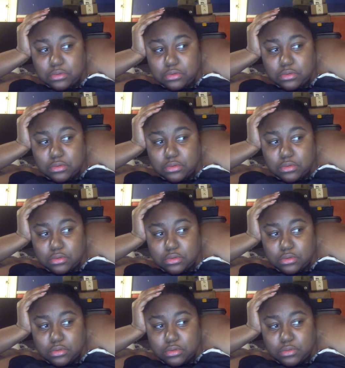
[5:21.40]

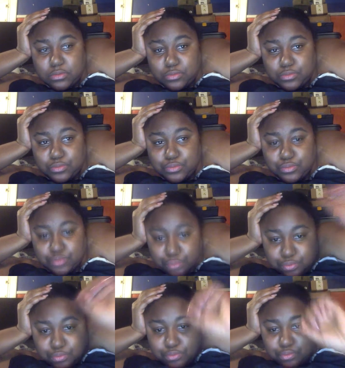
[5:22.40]

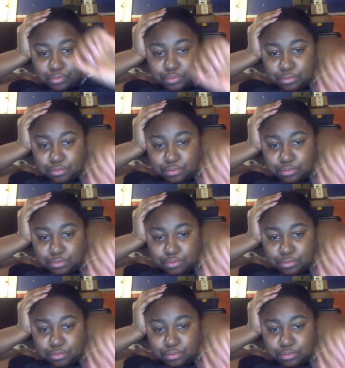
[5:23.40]
(no one is talking)